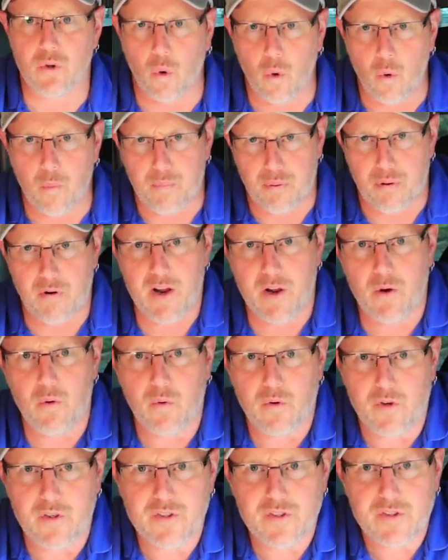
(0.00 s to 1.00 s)
all
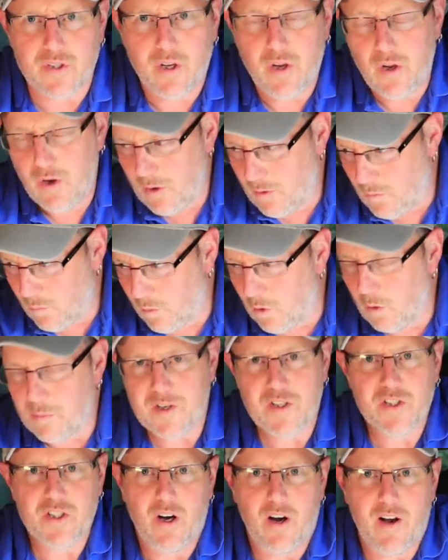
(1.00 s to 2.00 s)
pre-orders will
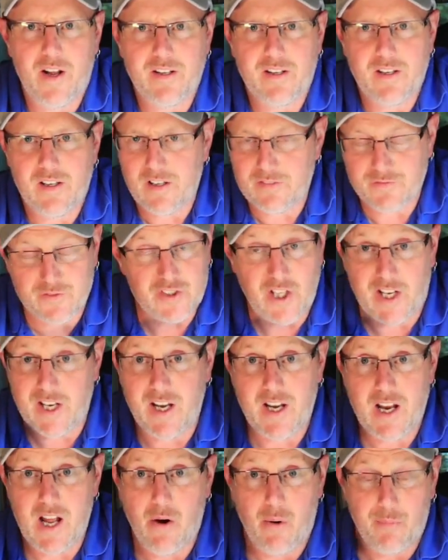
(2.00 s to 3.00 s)
be signed. I've said
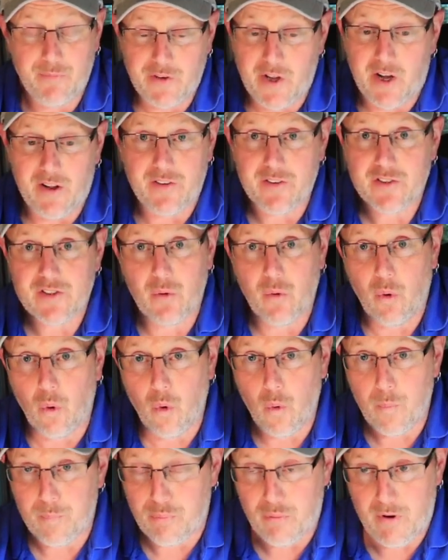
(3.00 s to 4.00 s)
it now, I'm done. So
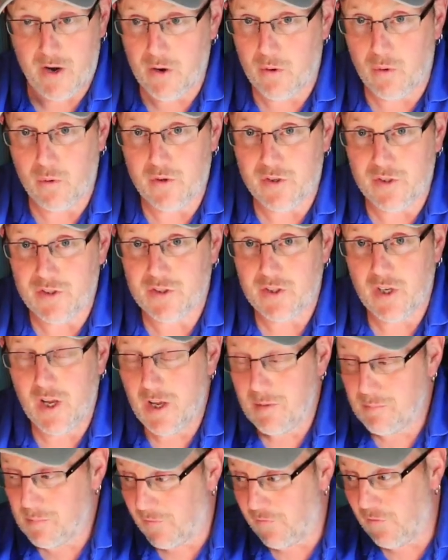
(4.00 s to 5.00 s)
all pre-orders
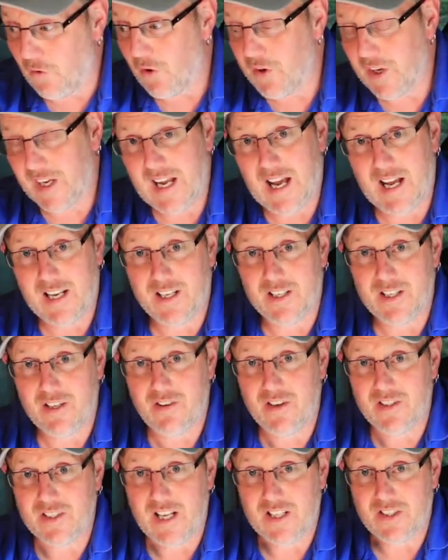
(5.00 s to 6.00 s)
before the
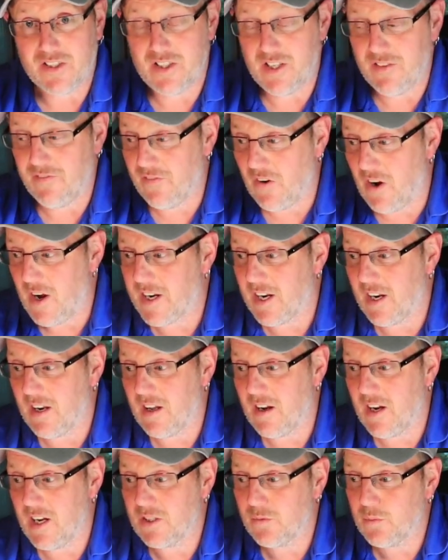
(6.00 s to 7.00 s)
calendar is actually
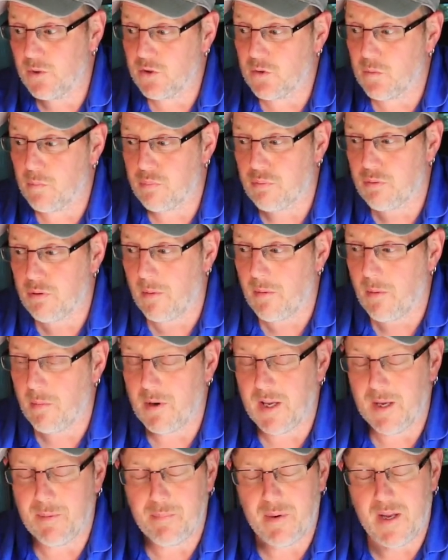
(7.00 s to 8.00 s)
finalized, which will
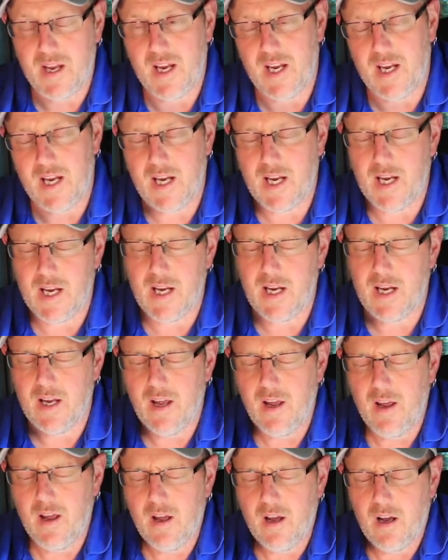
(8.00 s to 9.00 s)
probably be
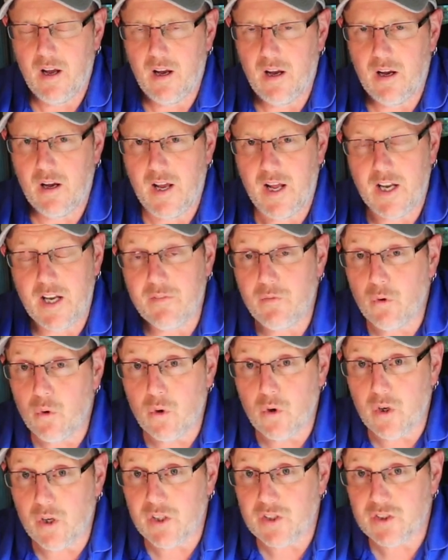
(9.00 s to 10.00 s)
end of
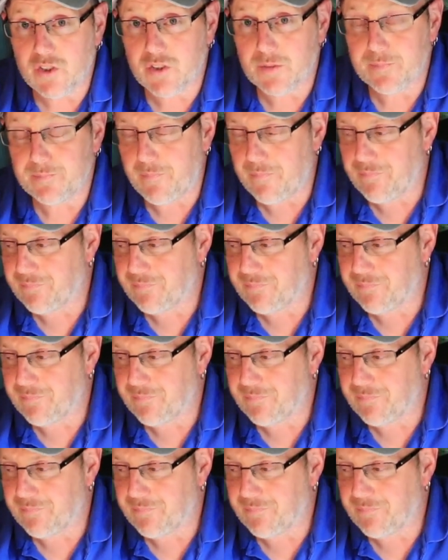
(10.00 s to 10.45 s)
August,